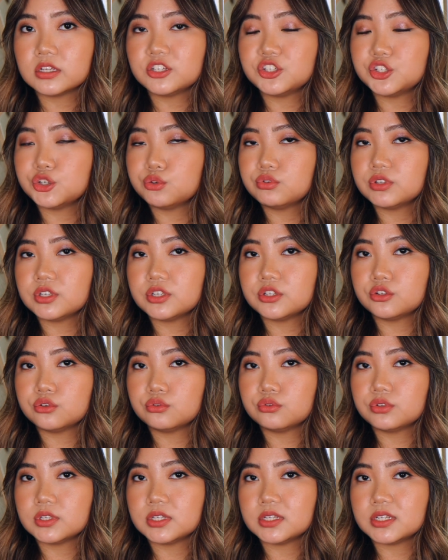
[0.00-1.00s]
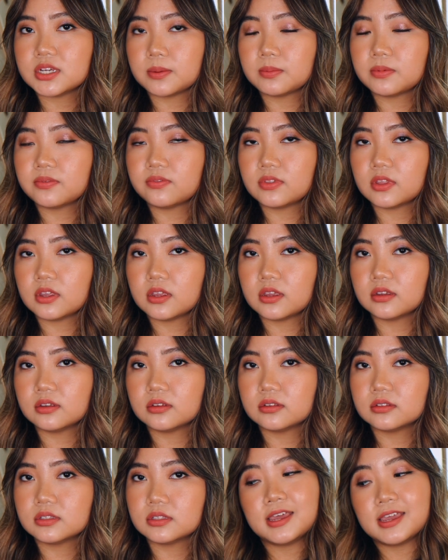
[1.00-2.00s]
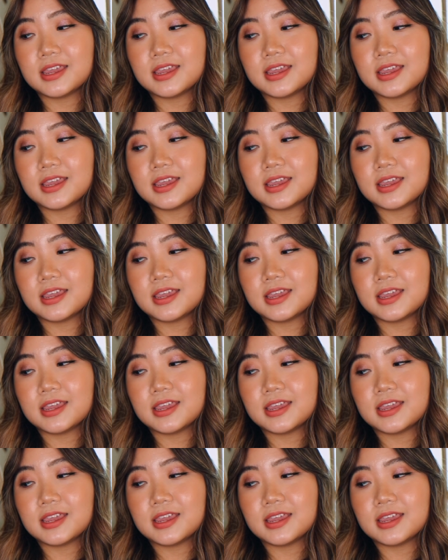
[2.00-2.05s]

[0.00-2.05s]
juicy type of things?